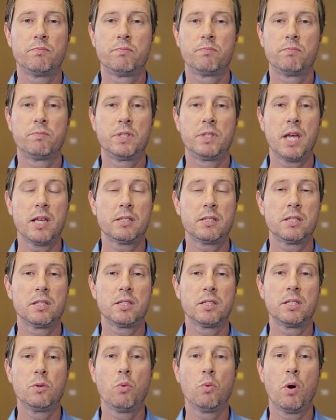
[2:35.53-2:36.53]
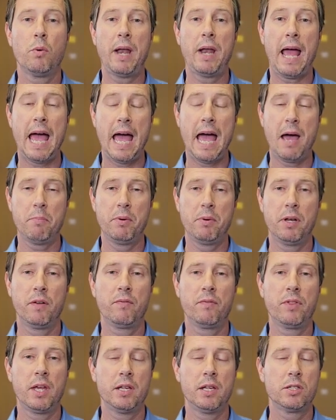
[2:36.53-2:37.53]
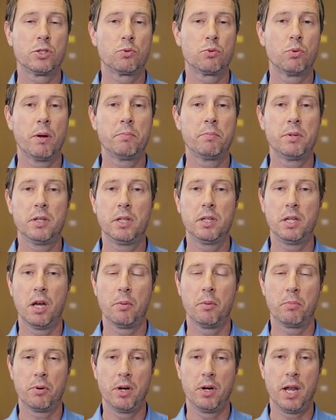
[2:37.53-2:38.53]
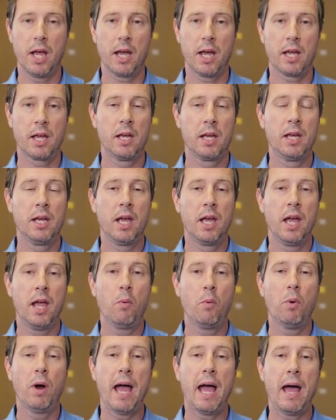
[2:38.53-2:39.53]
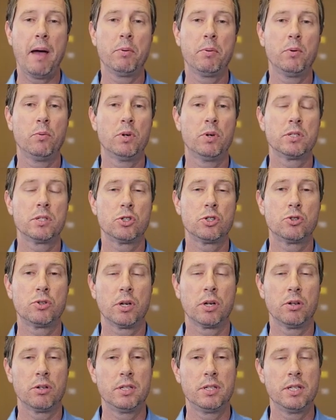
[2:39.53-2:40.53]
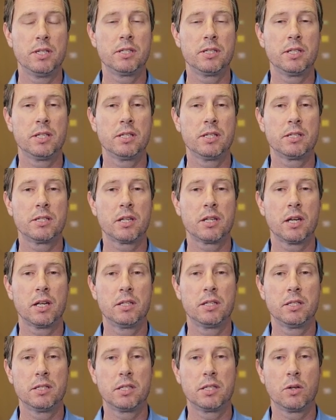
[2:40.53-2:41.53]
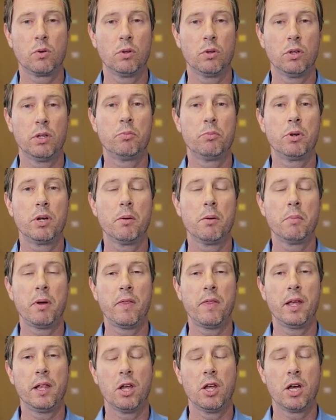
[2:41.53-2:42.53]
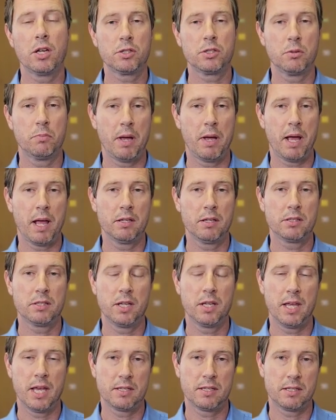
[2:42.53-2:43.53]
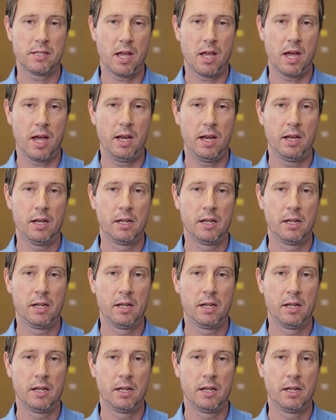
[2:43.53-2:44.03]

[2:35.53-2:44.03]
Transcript: test to see what would happen if they disrupted the upper neck. And what happened was it triggered dizziness, disequilibrium, and they lost their balance to that side.